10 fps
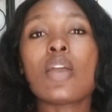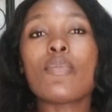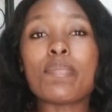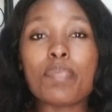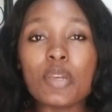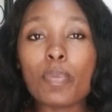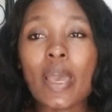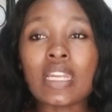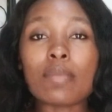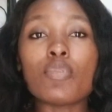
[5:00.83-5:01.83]
We peel
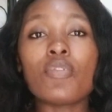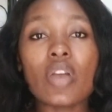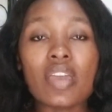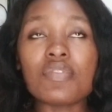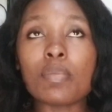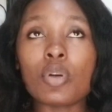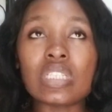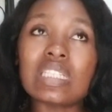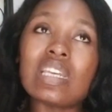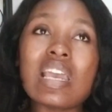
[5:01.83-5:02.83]
pineapple for
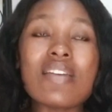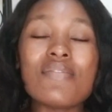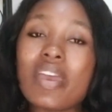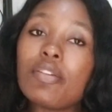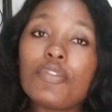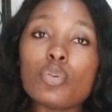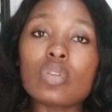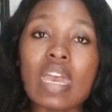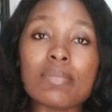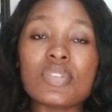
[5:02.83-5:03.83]
everybody. Very few
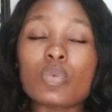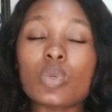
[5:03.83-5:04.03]
times